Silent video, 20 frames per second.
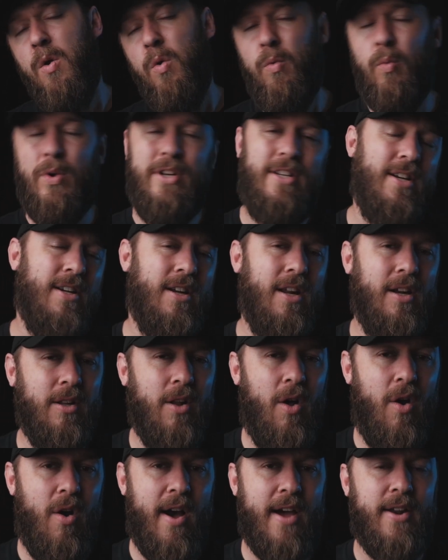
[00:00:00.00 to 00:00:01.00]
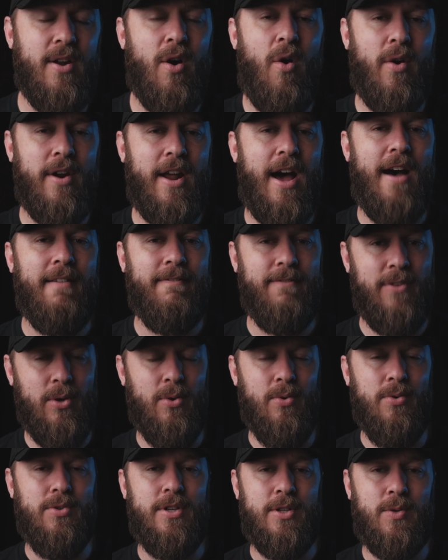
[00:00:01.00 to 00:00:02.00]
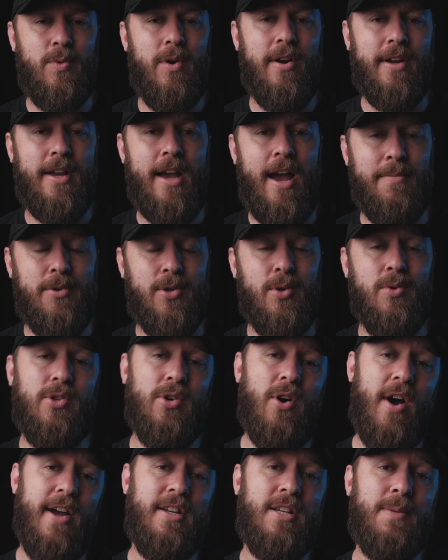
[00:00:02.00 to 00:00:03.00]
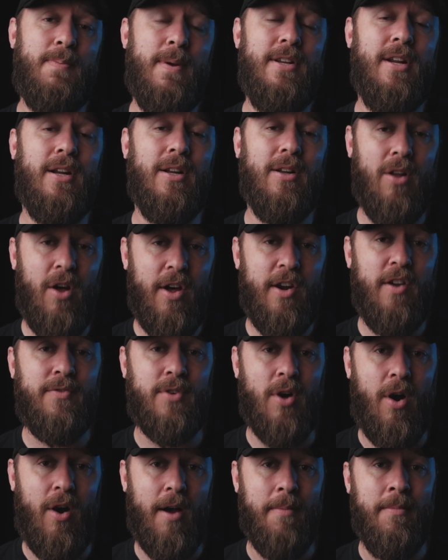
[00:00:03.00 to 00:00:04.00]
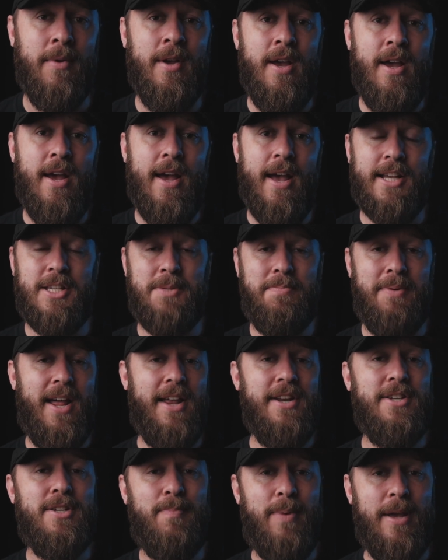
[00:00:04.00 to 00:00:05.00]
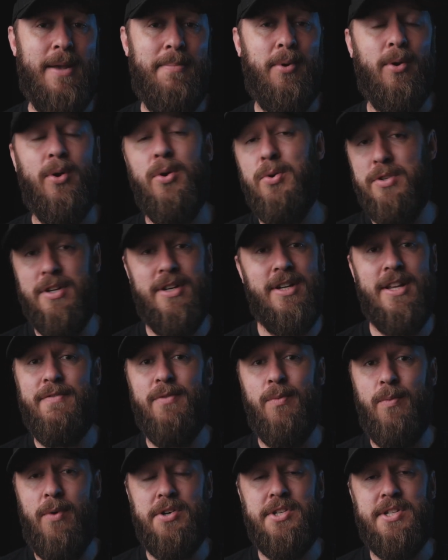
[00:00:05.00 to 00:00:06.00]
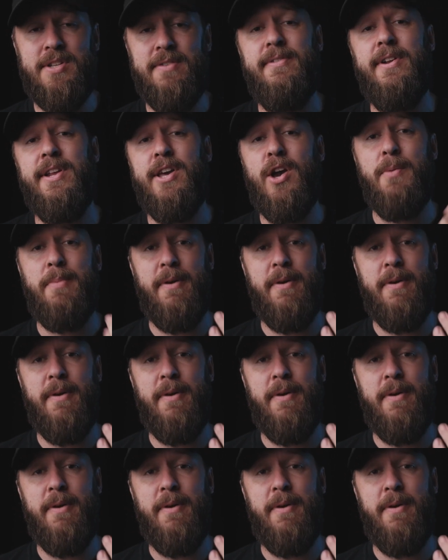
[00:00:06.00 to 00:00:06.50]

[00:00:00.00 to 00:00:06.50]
we didn't align on our views is where it came to. So I had to spend a lot of time explaining to people who didn't even watch the video